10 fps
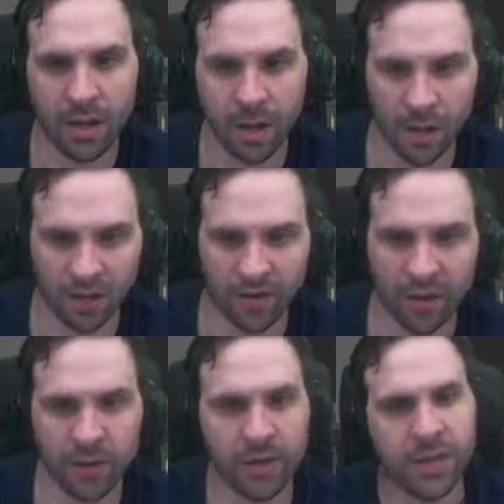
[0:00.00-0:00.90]

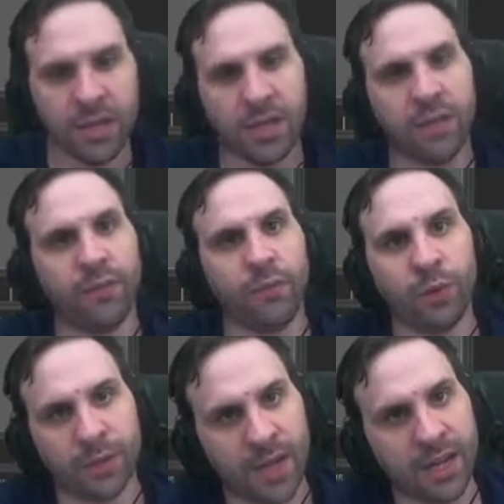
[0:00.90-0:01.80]
Also, if we
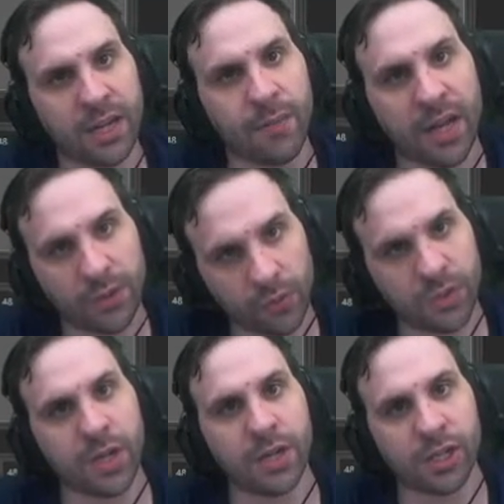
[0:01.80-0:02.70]
were talking about the
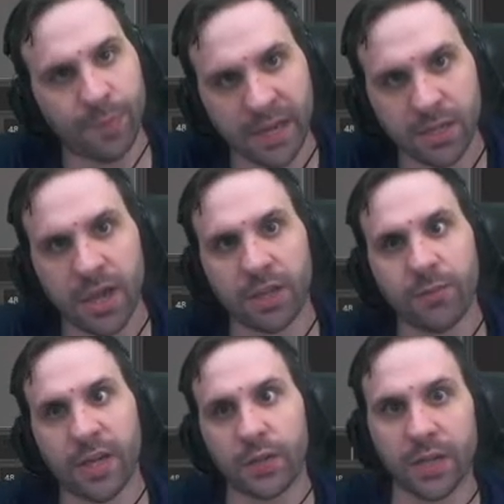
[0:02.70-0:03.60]
Return to Space
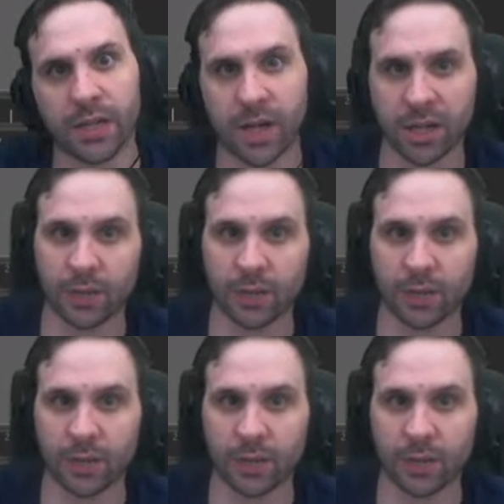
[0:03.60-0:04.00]
documentary, they talked